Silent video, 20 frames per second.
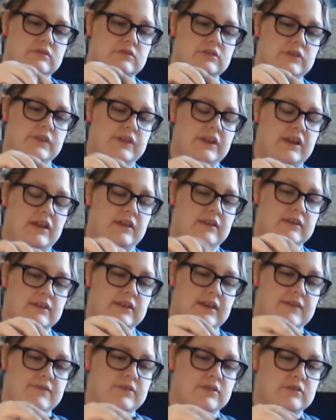so that I can
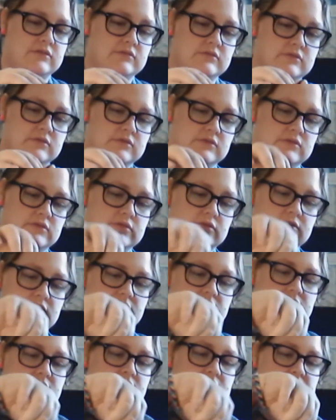have a
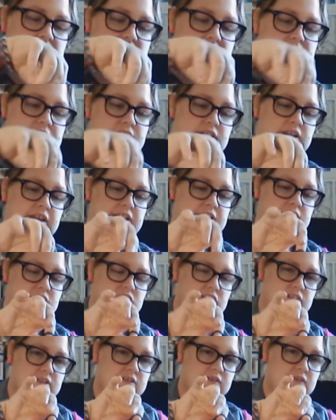slight
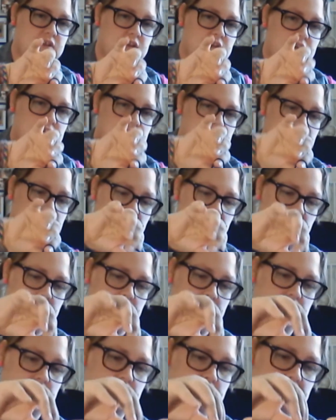chance of getting it
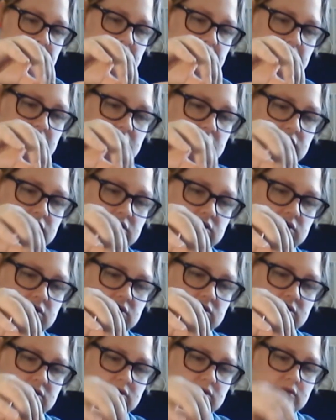over my head.
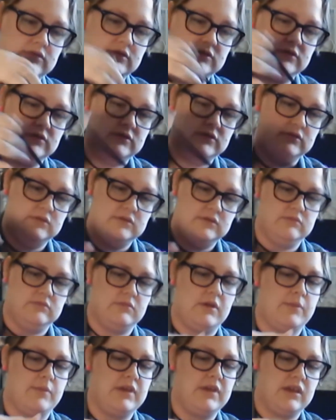
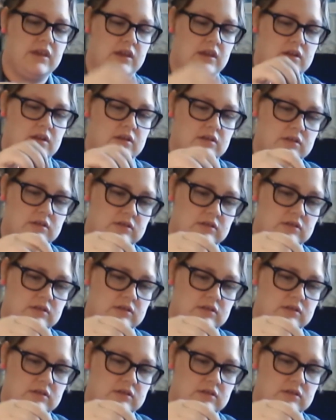My big head.